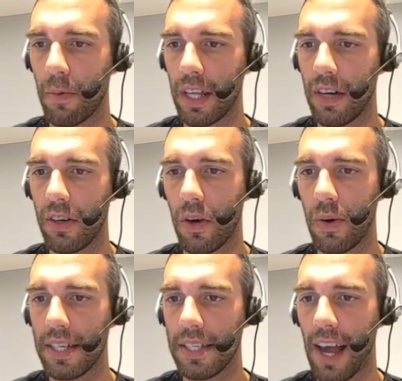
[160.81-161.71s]
But what they don't
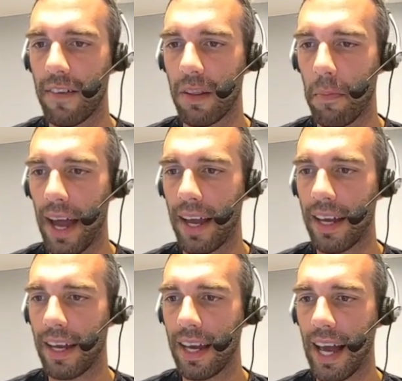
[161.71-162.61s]
know is I have in the
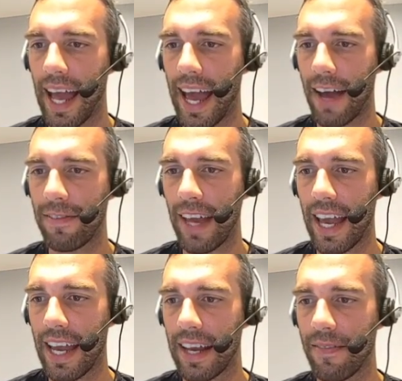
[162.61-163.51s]
back, I have
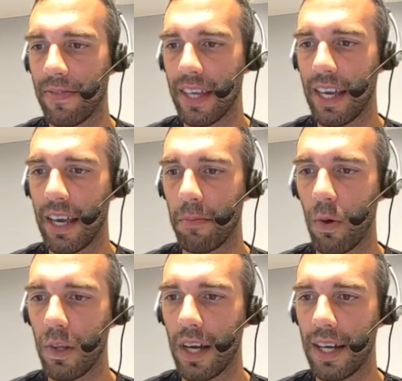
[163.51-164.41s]
a
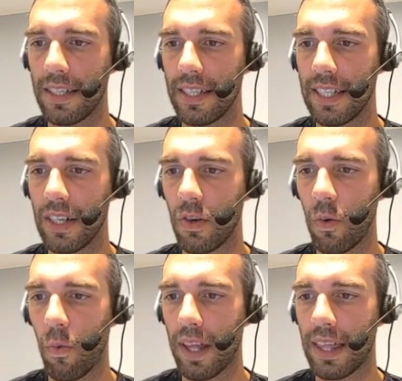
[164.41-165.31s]
Empoleon to
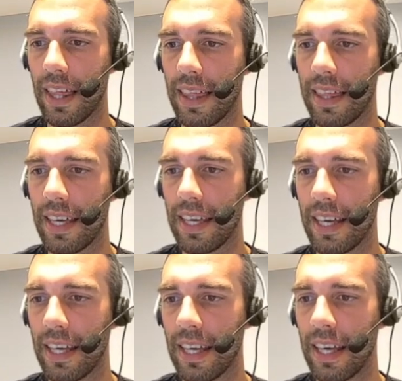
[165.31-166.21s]
deal with
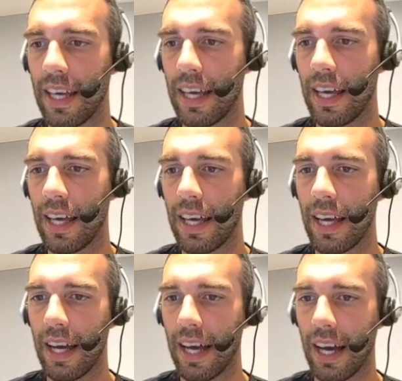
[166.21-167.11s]
the
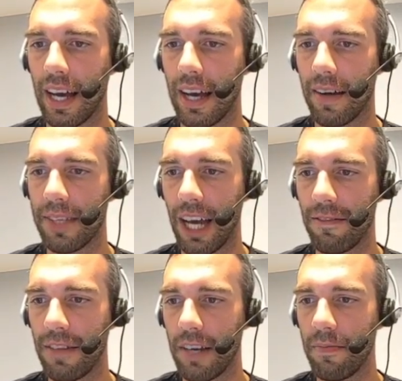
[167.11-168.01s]

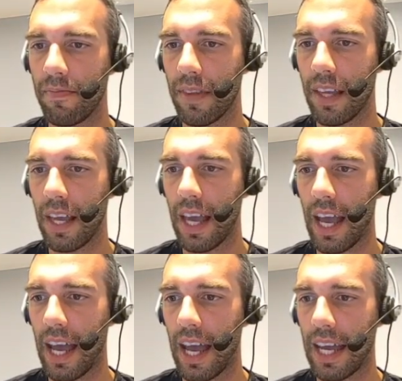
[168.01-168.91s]
Talonflame,
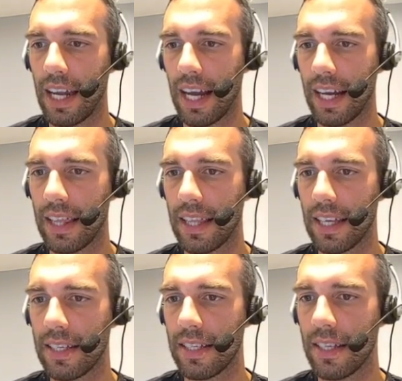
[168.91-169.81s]
and I
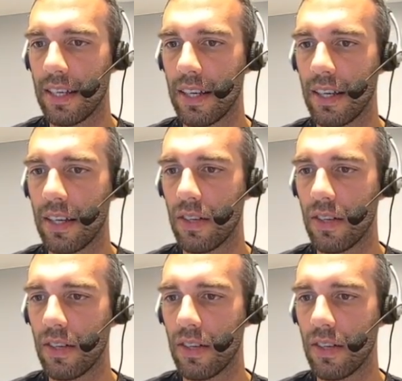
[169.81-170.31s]
got this